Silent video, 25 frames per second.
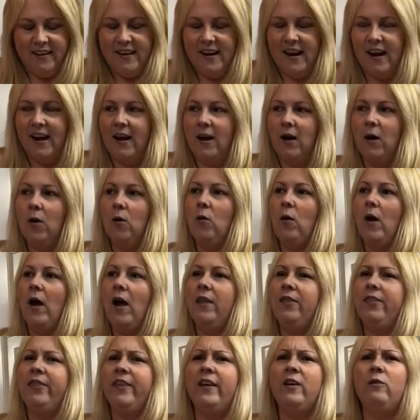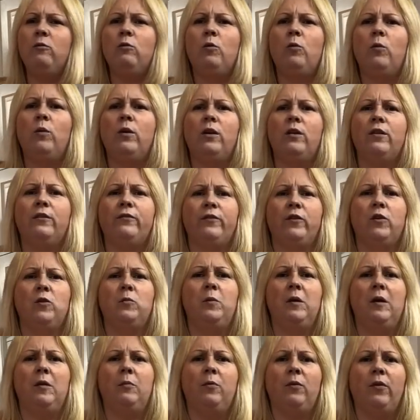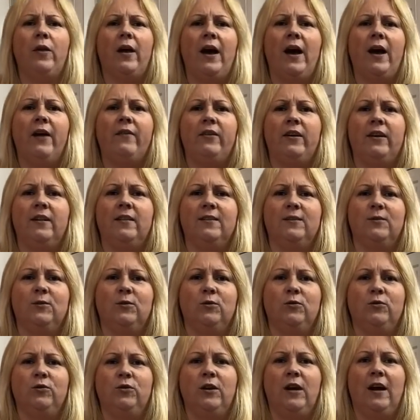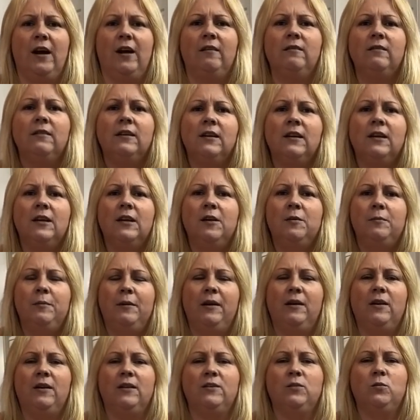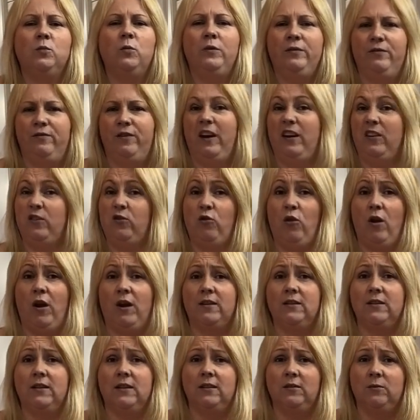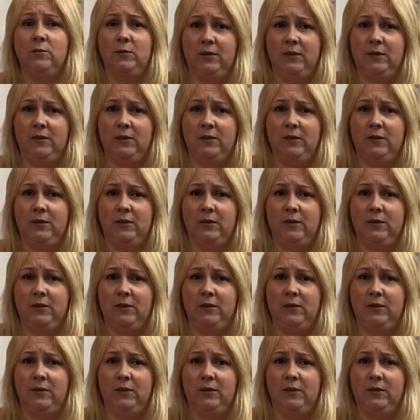Now, I think we're one of the few people that have it in this country now, because we fast-tracked it.